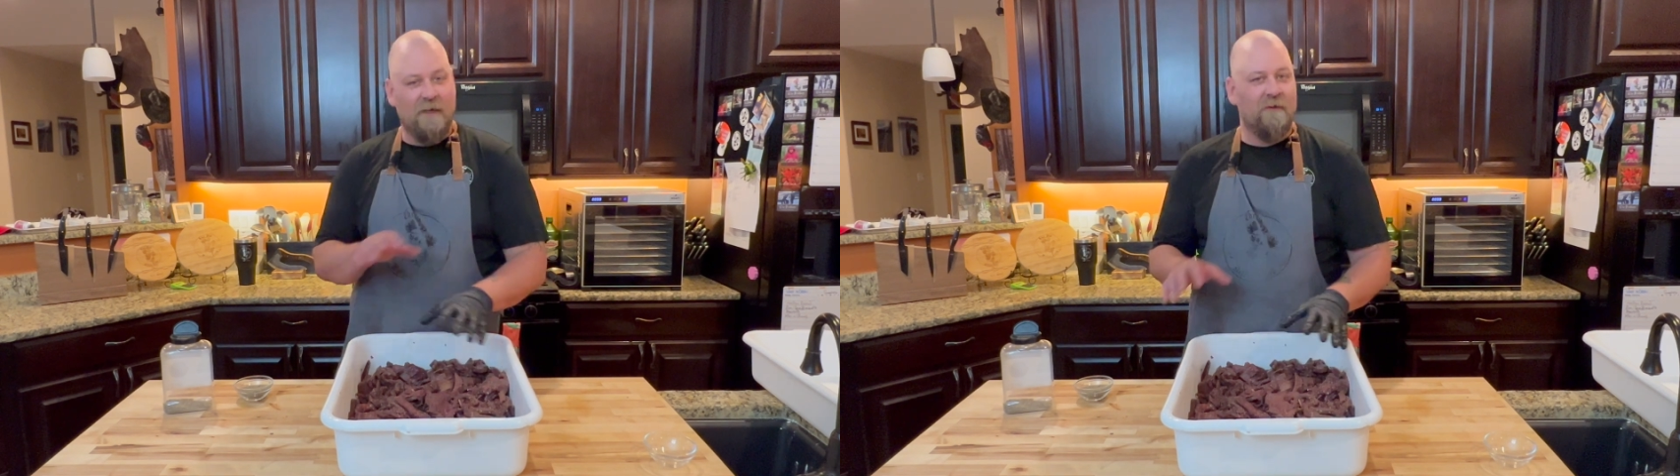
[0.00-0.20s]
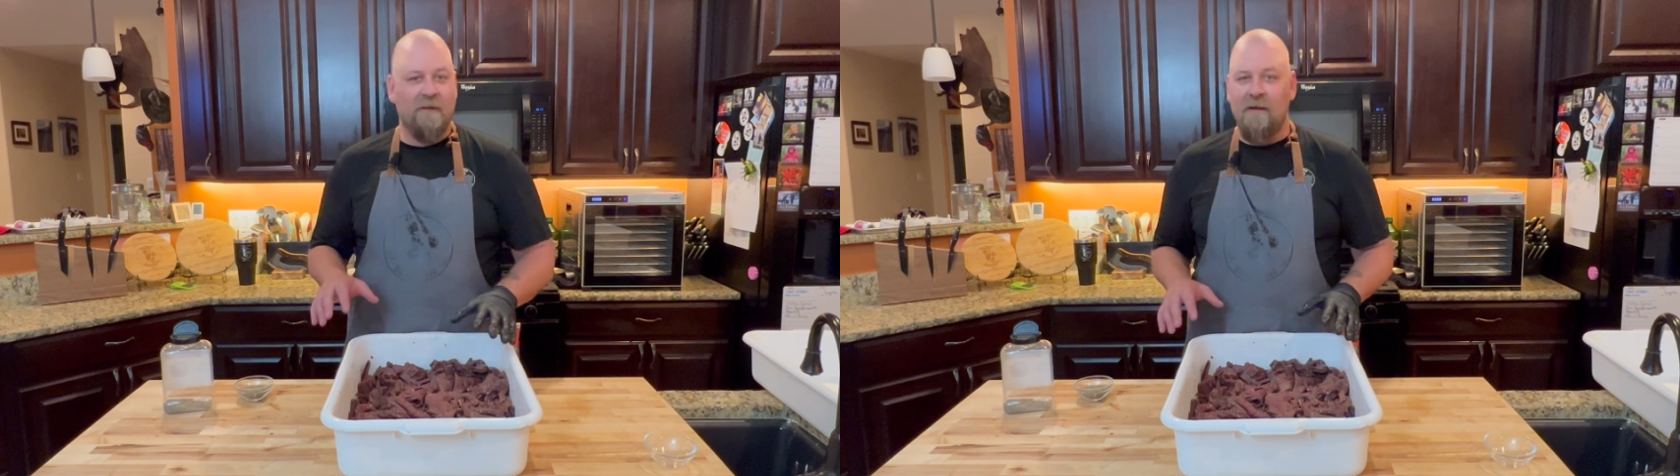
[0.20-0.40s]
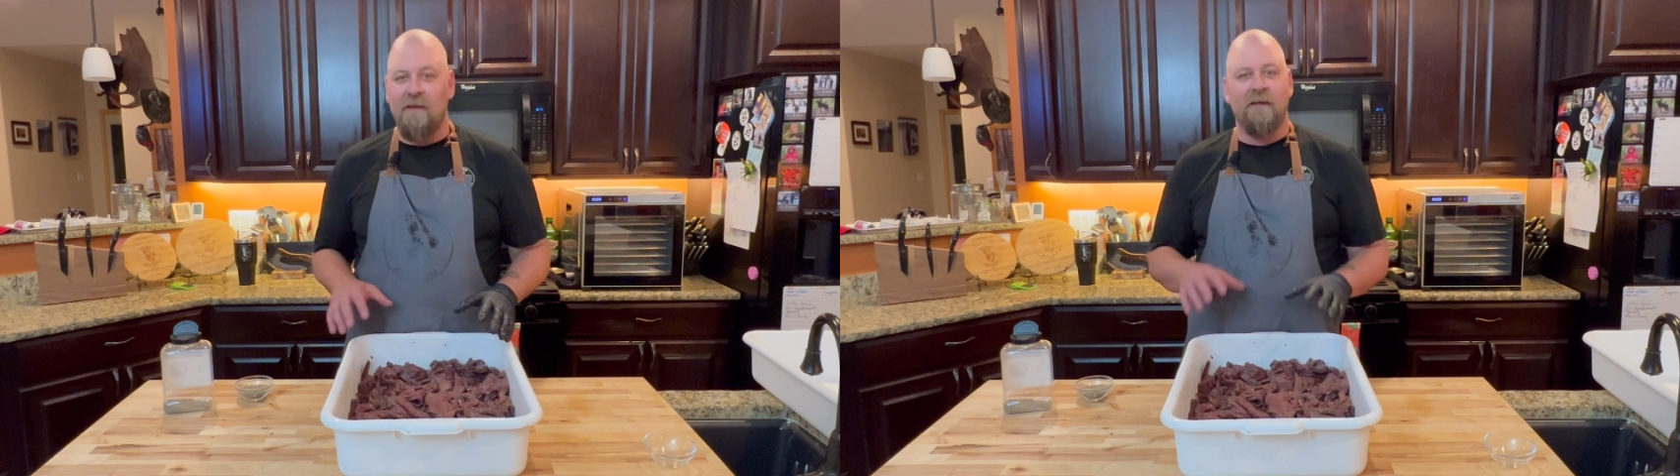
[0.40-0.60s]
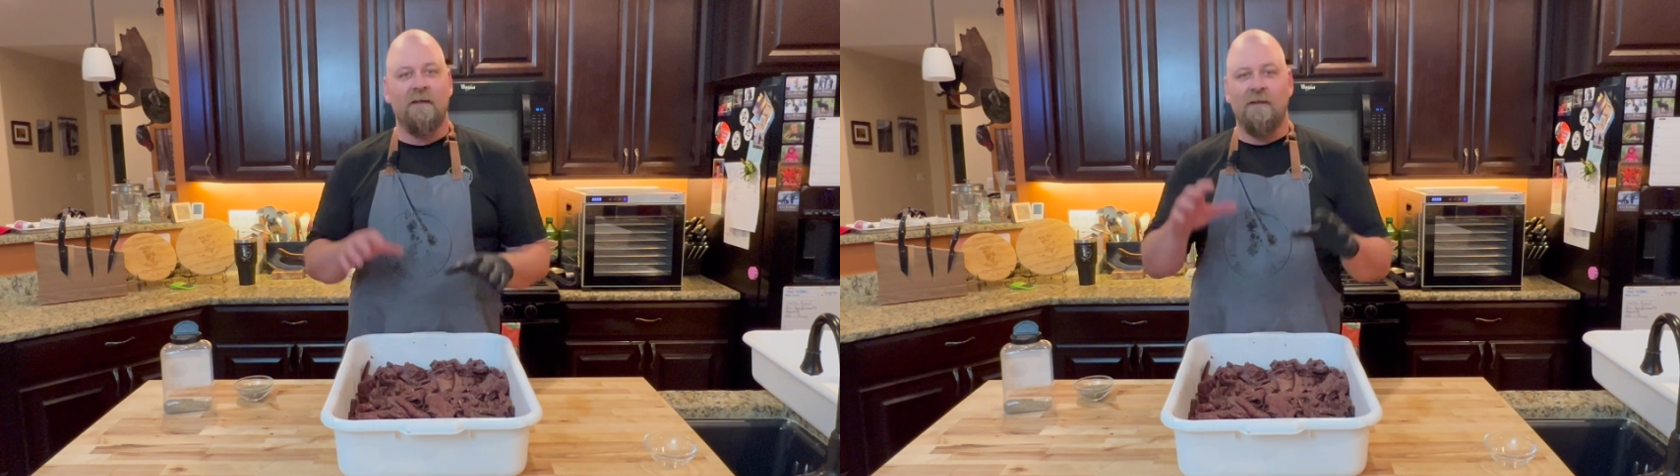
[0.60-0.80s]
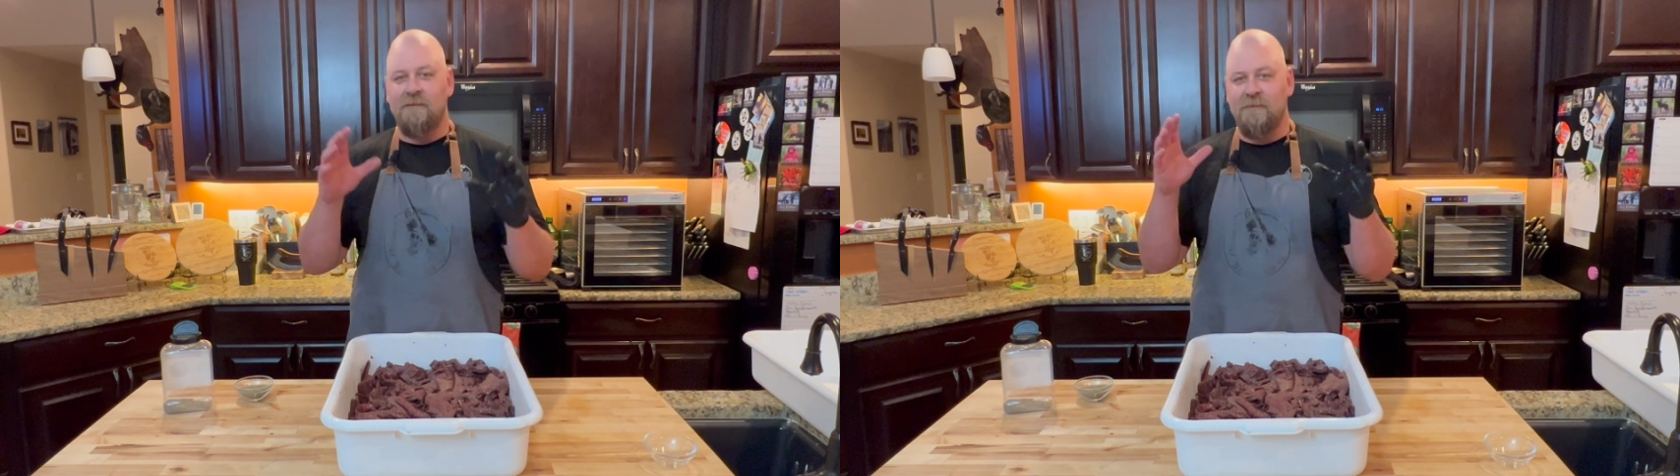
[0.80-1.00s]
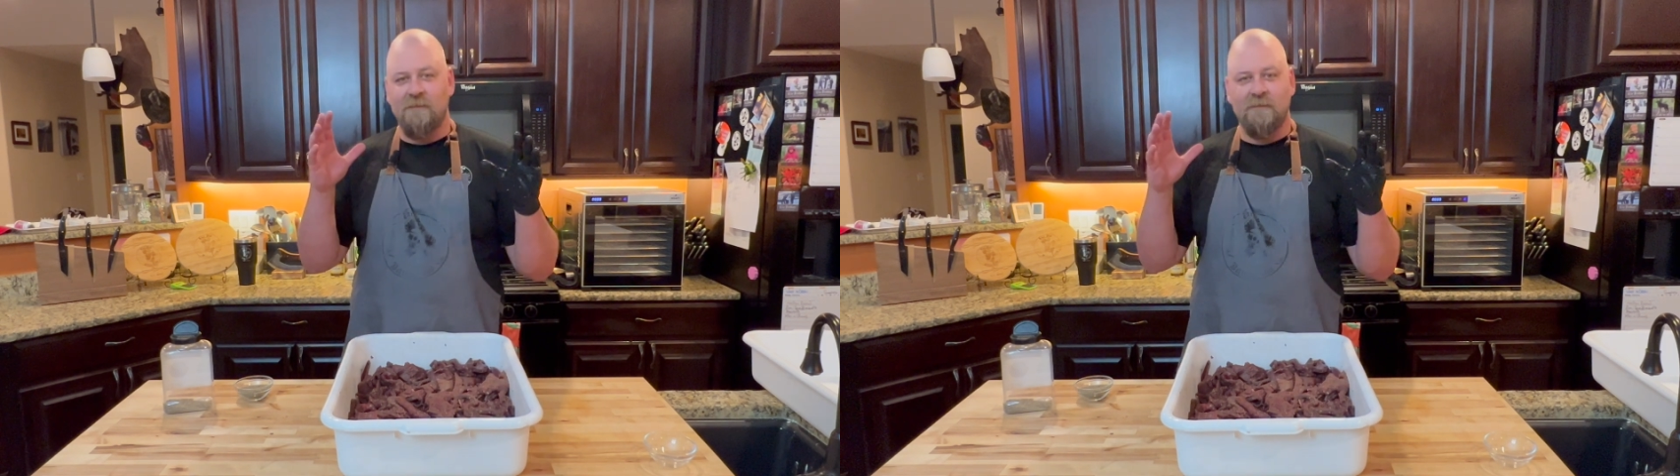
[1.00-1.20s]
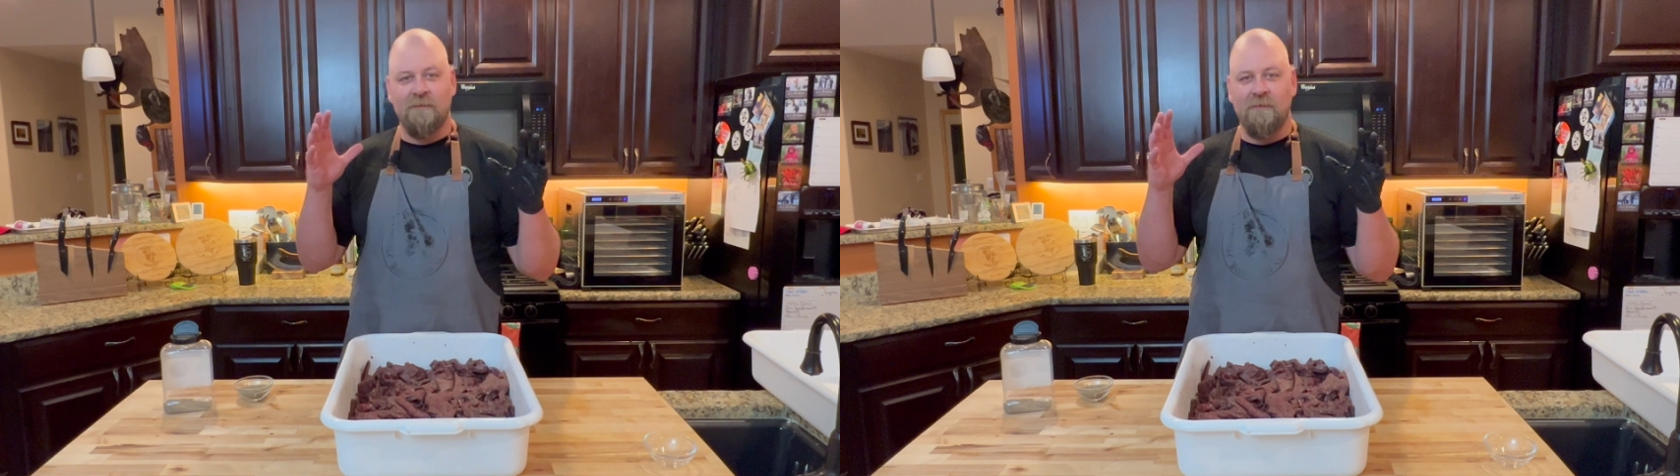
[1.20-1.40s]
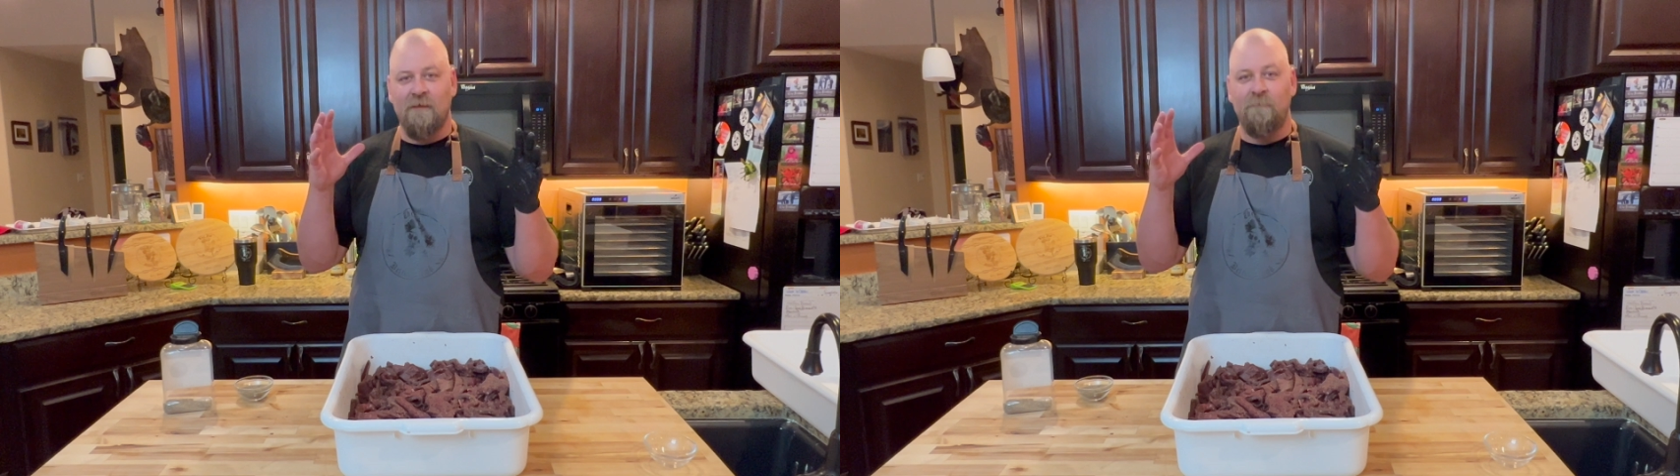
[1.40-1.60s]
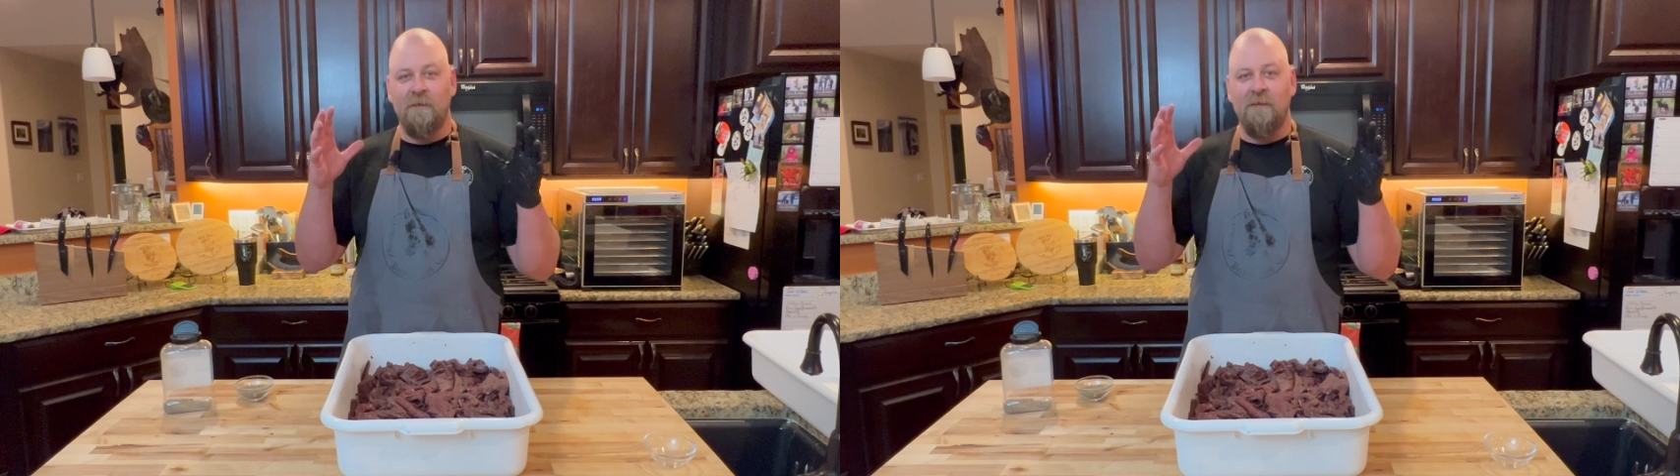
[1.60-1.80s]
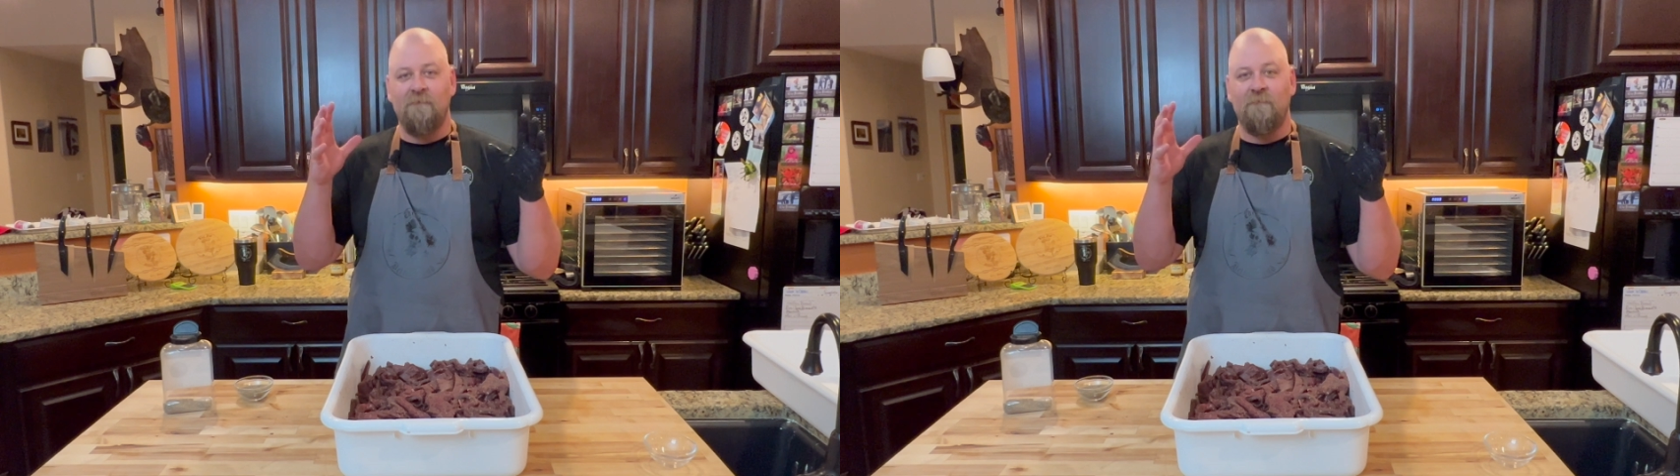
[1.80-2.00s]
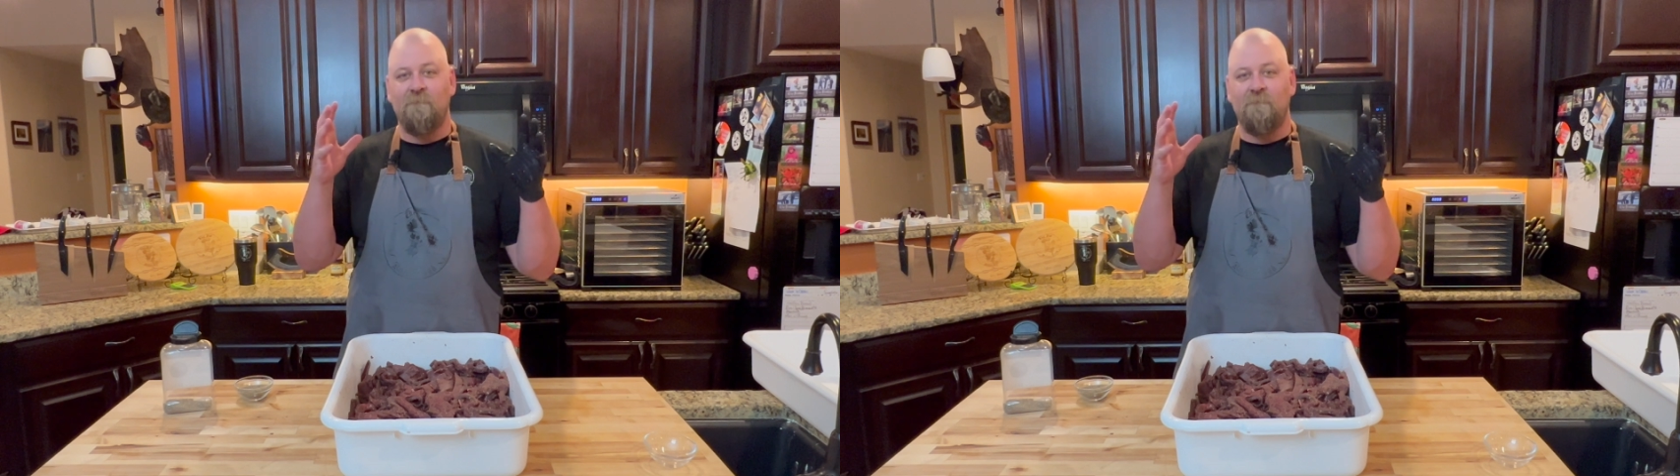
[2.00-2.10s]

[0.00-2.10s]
teriyaki, it's just gonna be